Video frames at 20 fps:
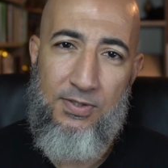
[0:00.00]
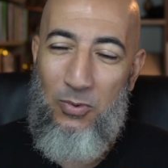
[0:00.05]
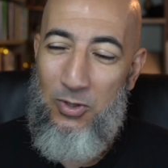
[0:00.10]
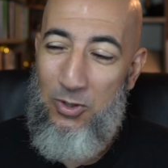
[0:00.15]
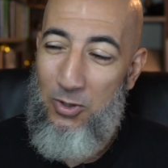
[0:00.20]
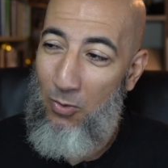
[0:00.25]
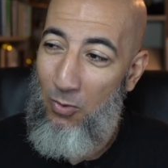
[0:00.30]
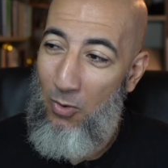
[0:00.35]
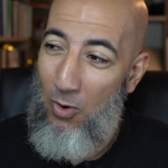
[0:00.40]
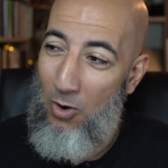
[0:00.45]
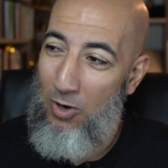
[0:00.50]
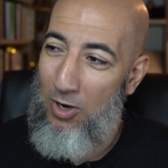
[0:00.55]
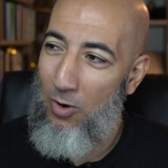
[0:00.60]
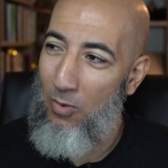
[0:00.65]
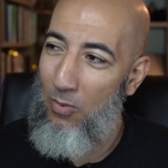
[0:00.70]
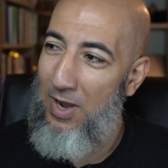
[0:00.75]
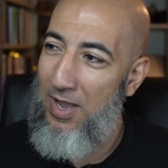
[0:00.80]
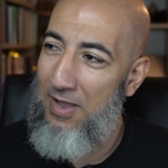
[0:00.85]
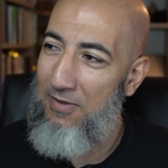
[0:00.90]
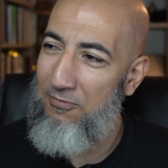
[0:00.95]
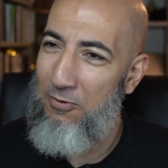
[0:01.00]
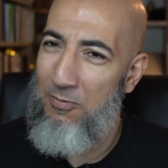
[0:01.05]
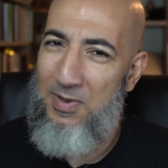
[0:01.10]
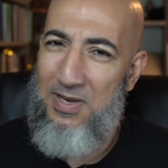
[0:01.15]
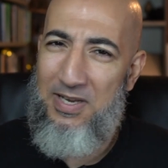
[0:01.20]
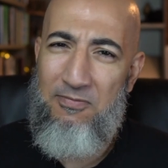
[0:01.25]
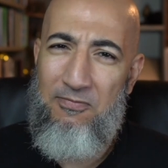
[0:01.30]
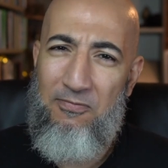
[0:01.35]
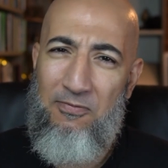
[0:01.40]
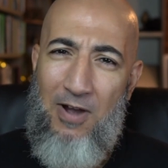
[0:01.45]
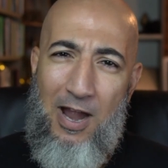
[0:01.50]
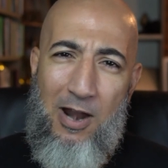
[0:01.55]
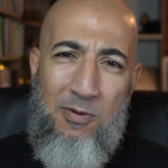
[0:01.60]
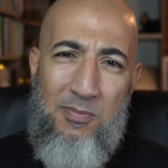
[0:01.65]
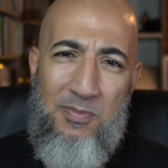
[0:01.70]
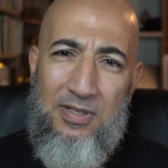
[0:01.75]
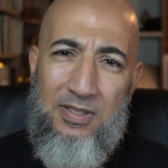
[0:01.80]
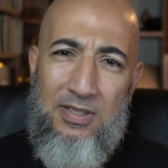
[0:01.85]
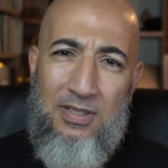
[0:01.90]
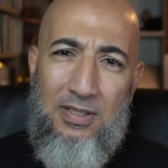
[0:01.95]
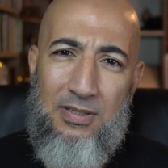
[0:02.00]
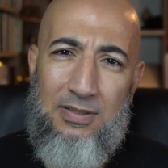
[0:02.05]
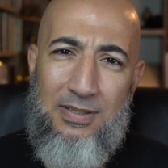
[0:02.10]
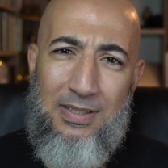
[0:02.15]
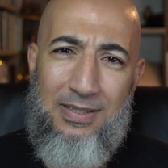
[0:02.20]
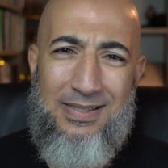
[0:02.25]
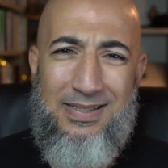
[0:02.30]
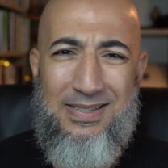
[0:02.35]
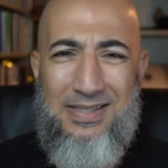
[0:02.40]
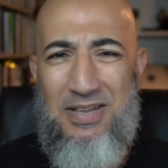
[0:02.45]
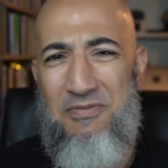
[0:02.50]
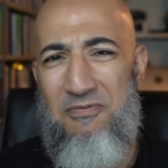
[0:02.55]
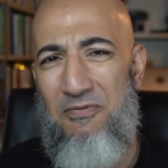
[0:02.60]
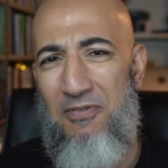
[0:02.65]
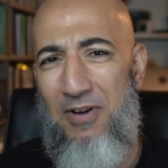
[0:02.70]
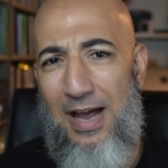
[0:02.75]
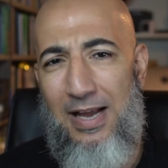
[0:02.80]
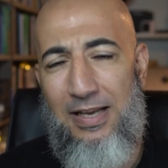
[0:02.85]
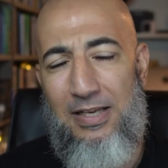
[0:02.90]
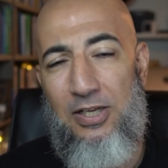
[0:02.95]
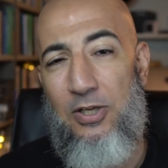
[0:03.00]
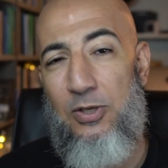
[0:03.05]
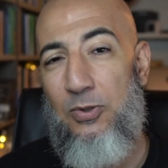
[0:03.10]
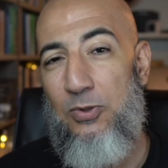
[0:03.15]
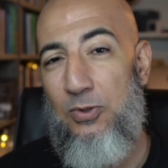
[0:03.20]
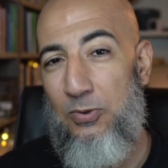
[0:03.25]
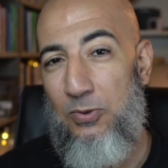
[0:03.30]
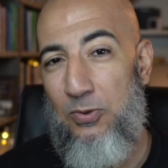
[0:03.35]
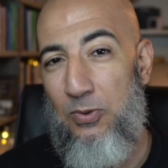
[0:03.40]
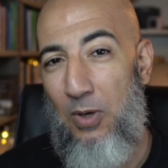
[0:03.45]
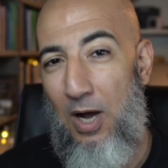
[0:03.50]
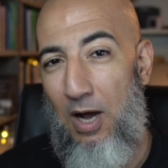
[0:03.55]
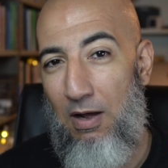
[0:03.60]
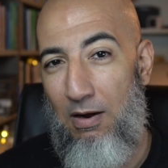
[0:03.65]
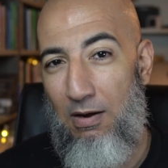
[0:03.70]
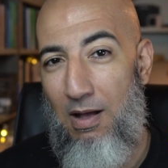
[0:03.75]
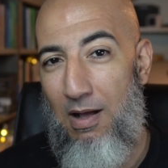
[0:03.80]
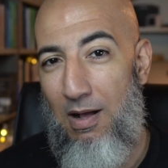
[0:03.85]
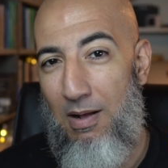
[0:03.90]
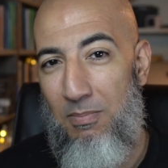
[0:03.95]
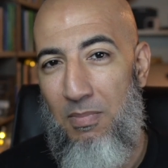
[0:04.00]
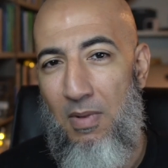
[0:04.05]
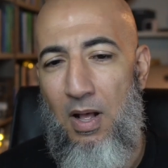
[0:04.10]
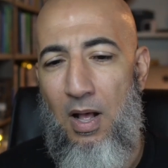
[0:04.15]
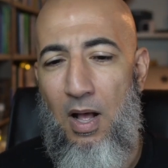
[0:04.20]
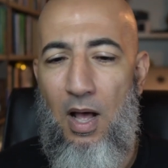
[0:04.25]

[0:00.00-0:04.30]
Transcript: When you walk away from an environment that is inviting you to do haram,